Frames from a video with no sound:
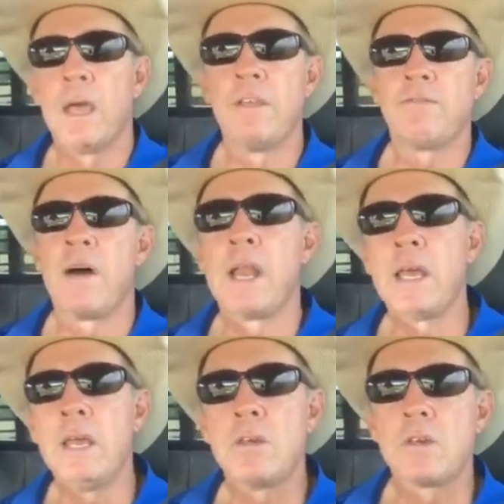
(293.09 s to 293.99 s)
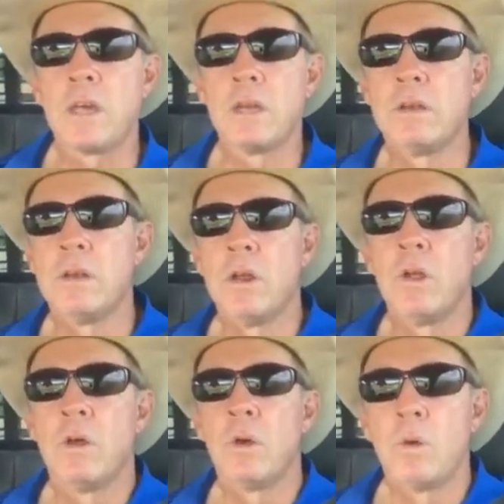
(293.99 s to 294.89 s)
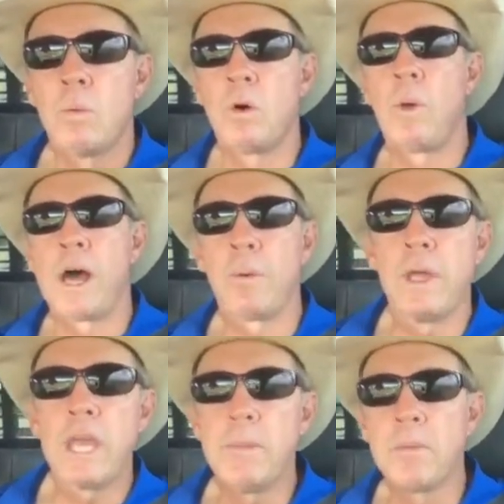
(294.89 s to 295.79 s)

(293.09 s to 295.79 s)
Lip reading: And then finally he said, well, why do we